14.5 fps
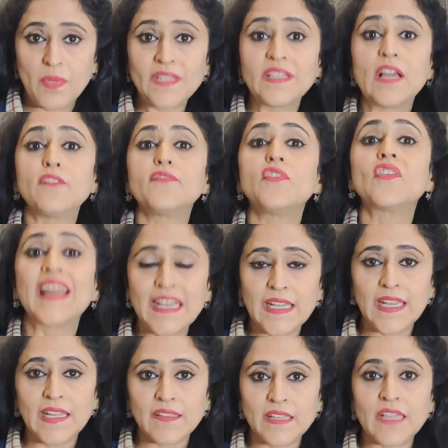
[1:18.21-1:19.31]
But they are
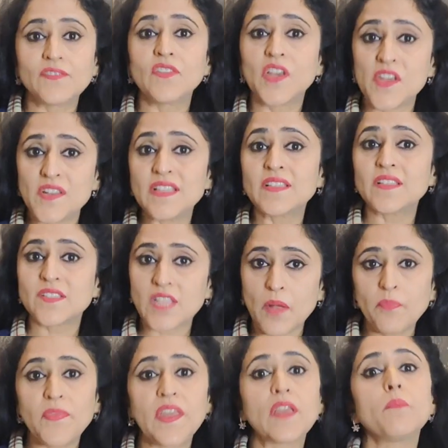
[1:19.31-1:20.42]
forgetting that there is
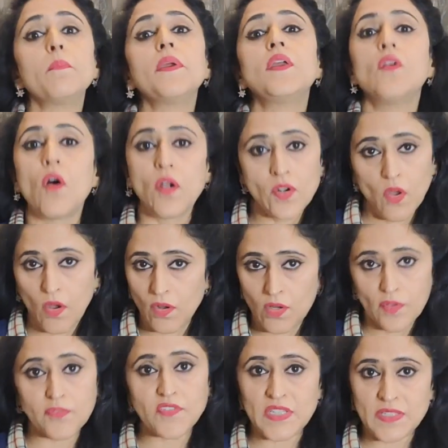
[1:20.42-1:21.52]
something beyond
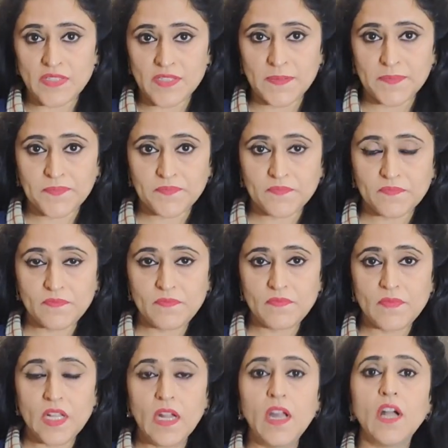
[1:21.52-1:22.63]
all of this.
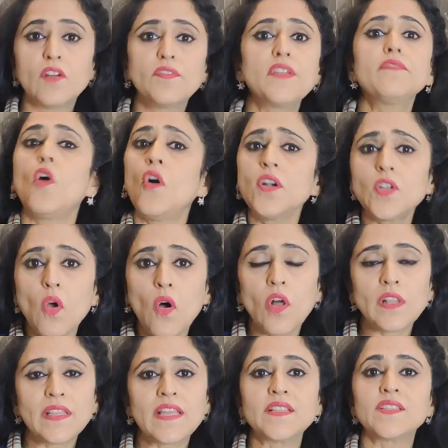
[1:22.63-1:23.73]
We want
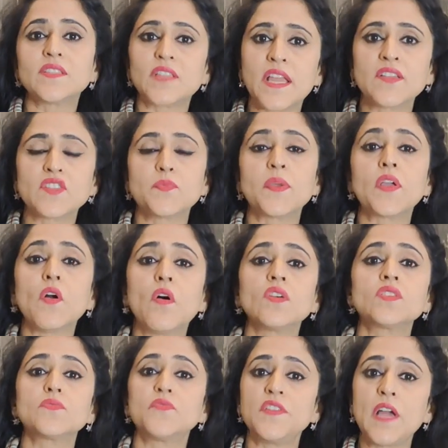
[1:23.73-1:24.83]
all these things
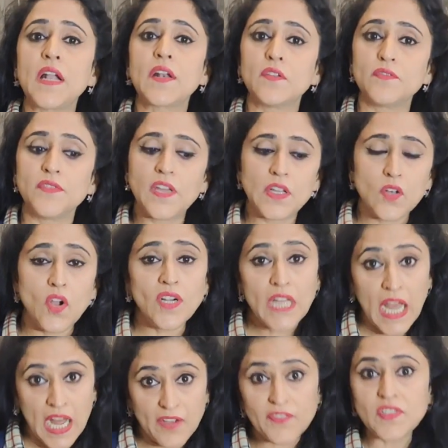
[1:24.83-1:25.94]
because we are not
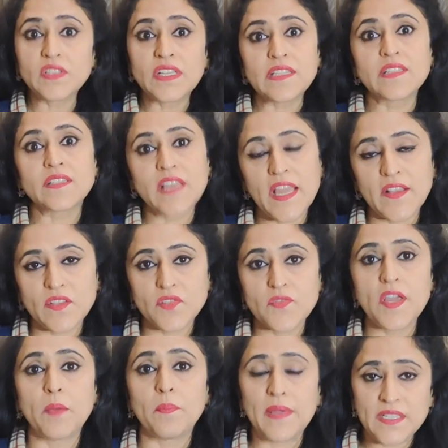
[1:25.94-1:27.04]
after these things.
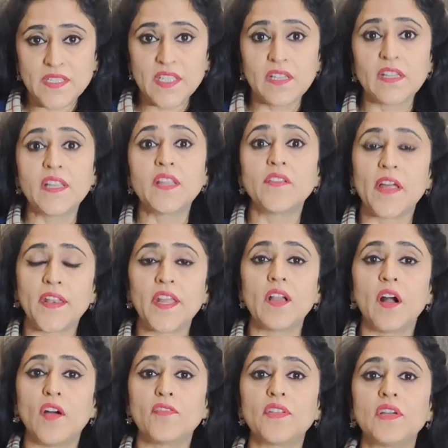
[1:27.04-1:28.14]
We are basically
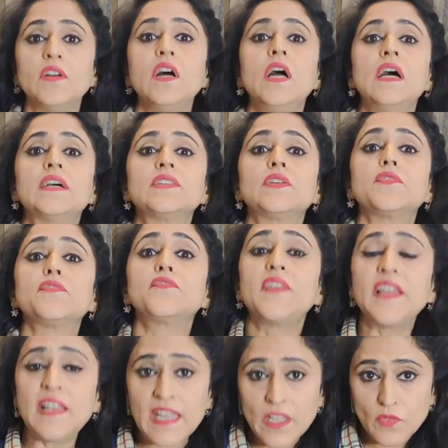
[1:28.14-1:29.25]
running after the
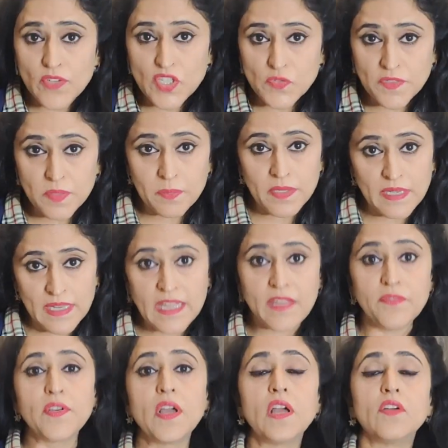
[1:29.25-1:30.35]
feeling which we
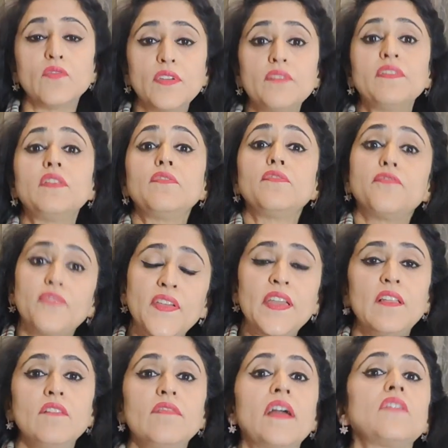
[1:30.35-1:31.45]
believe we will
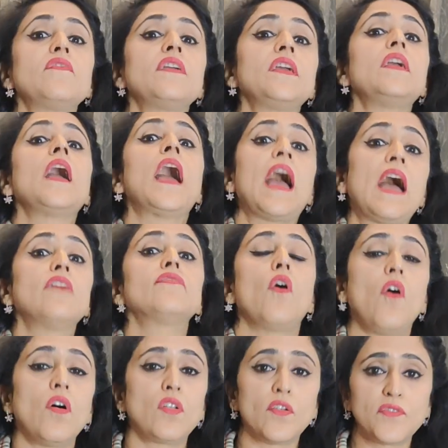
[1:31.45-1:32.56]
feel when we have
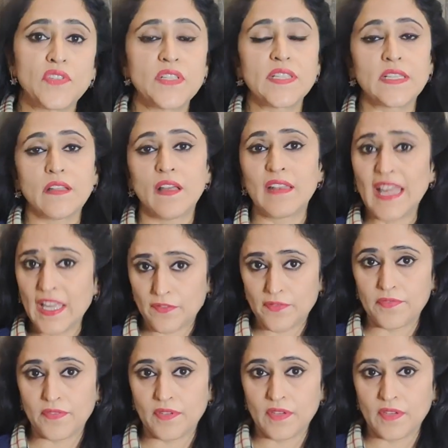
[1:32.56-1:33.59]
all of this in our life.